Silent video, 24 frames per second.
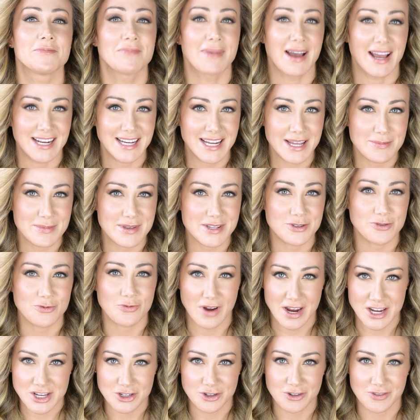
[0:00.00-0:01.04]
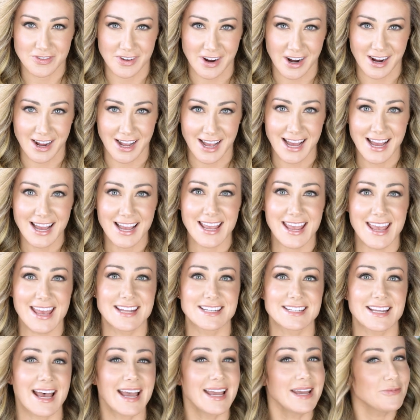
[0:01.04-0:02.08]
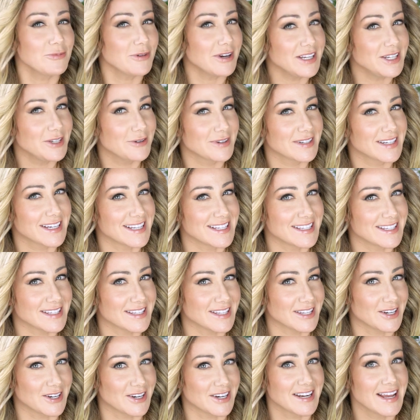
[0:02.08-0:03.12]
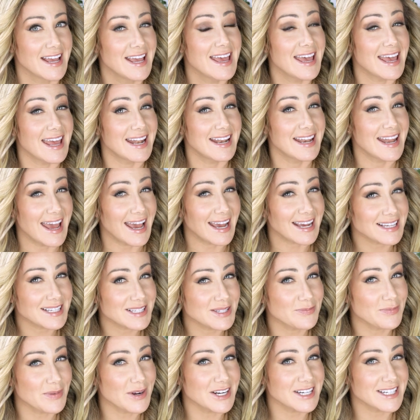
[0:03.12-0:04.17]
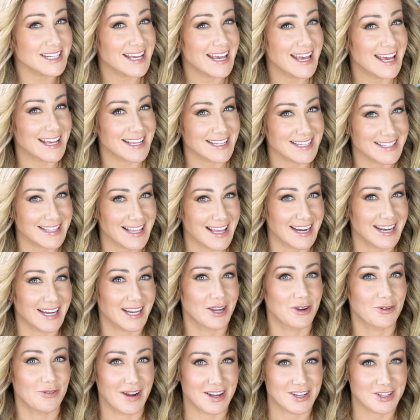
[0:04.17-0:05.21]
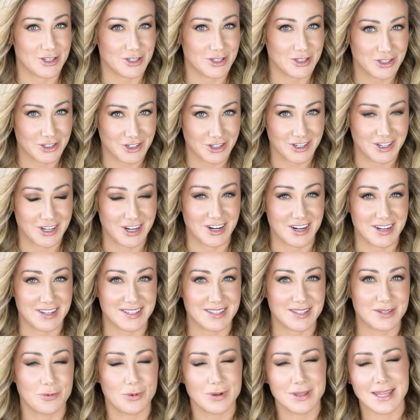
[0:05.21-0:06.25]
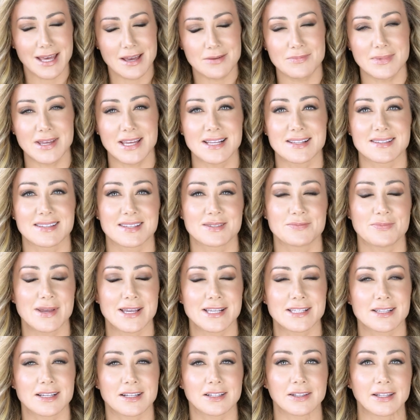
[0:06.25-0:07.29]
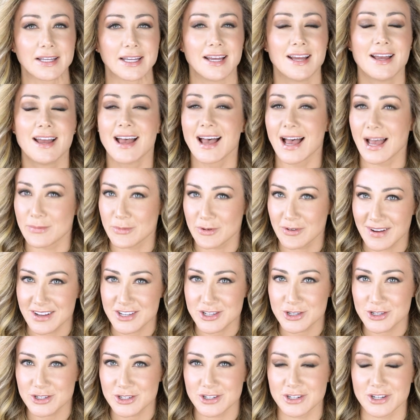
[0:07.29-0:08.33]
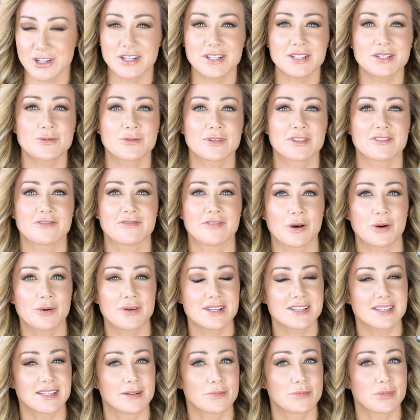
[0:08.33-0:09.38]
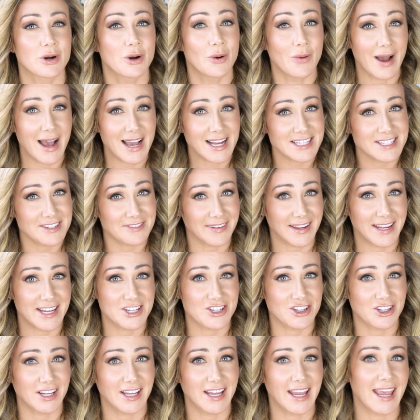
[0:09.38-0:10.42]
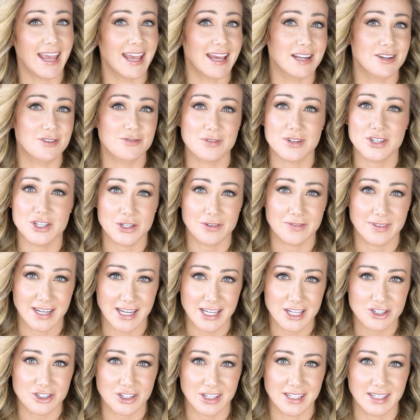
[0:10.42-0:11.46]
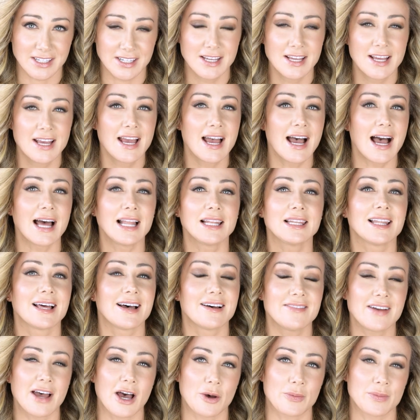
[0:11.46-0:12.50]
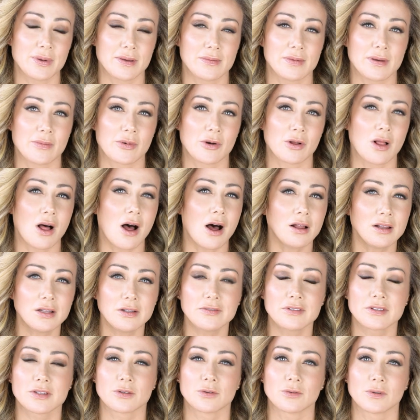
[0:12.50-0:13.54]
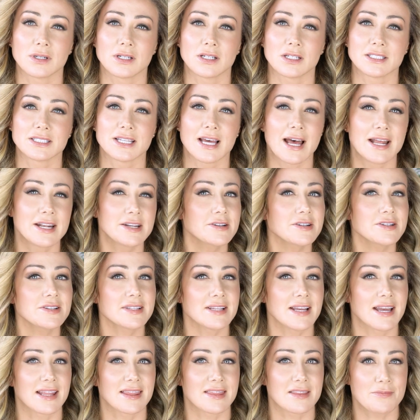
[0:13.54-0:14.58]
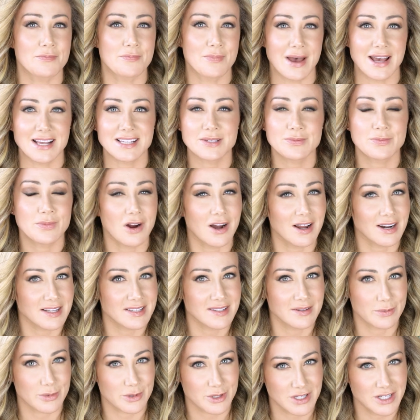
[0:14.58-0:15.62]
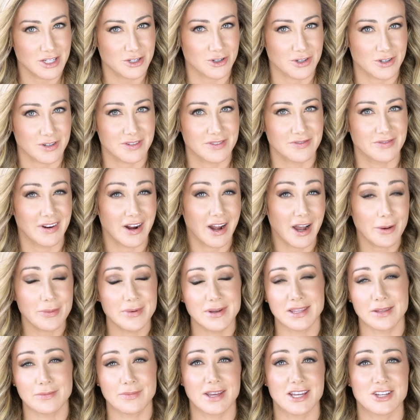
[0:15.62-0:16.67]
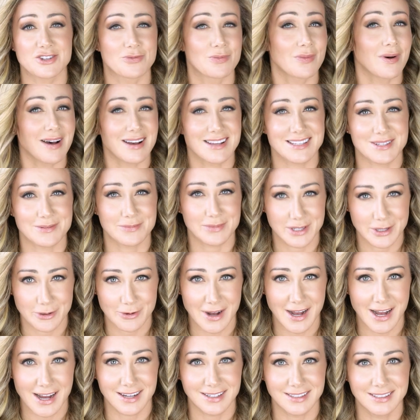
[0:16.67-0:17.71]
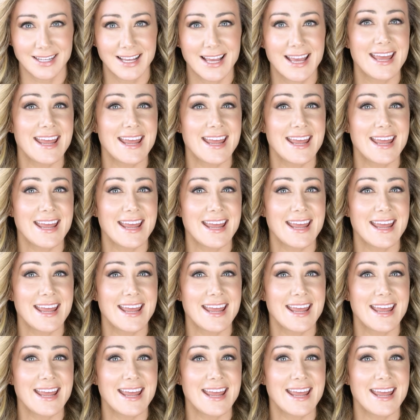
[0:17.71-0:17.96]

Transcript: My name is Rachel Varga and I'm what you would consider an expert aesthetic registered nurse. What that means is basically I'm a registered nurse with a focus in proactive aging and rejuvenation. I love helping people all over the world understand the best products and procedures for helping them age impossibly well.